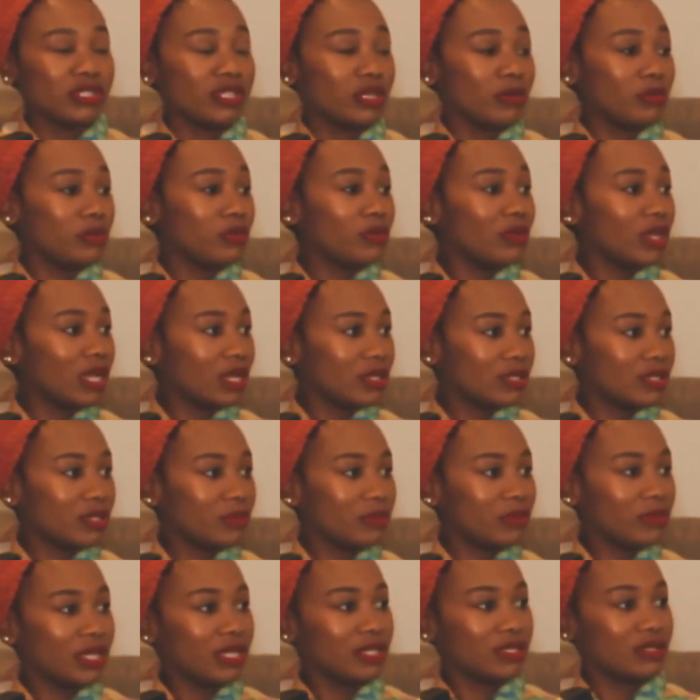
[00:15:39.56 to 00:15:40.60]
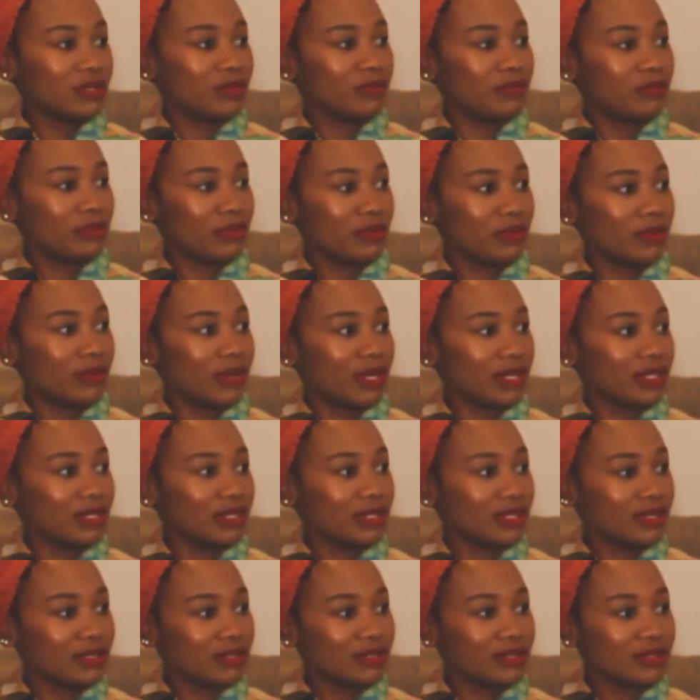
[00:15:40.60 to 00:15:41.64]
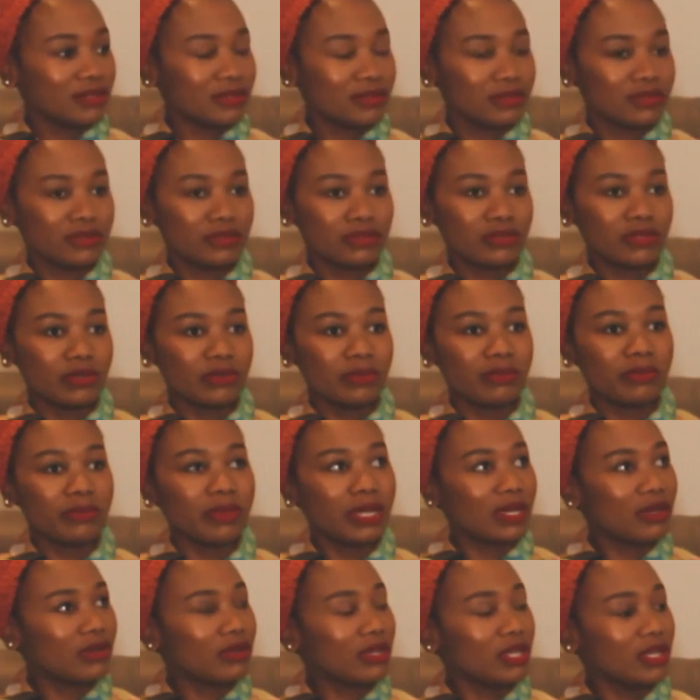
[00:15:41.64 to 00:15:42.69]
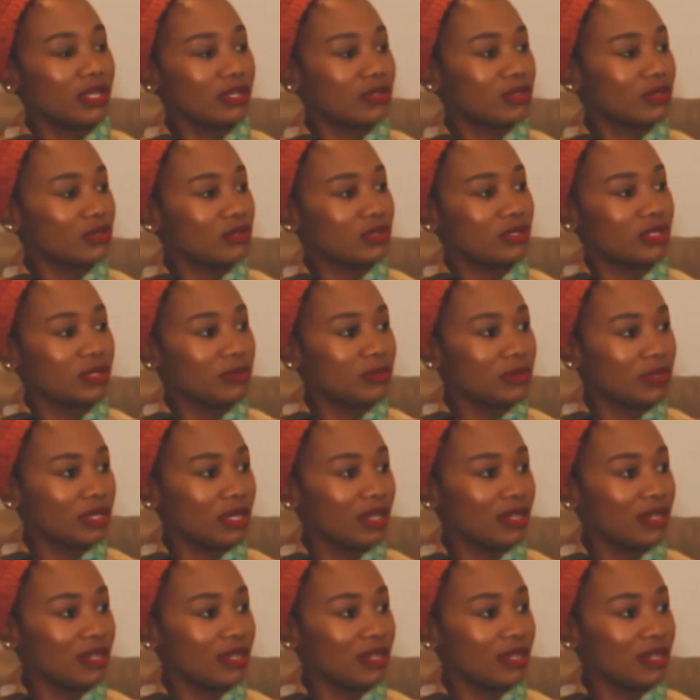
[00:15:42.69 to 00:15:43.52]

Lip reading: Zebula. Zebula is in Polokwane. So we're like, okay, let's go to Zebula.